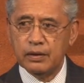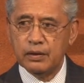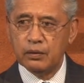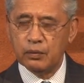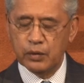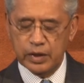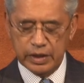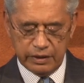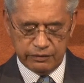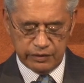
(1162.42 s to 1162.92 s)

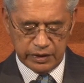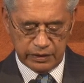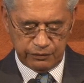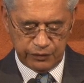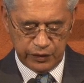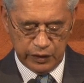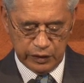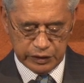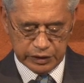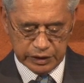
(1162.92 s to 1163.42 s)
Whenever the
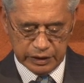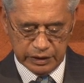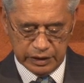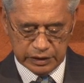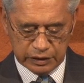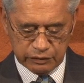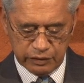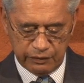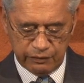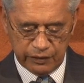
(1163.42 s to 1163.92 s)
future
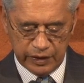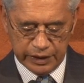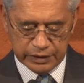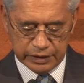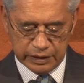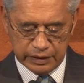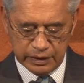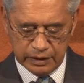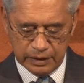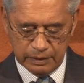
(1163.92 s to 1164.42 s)
is
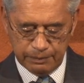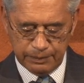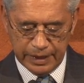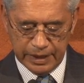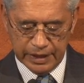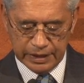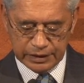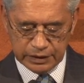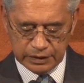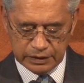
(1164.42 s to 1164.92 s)
reflected in the
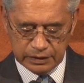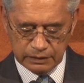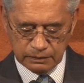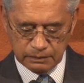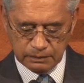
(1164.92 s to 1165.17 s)
past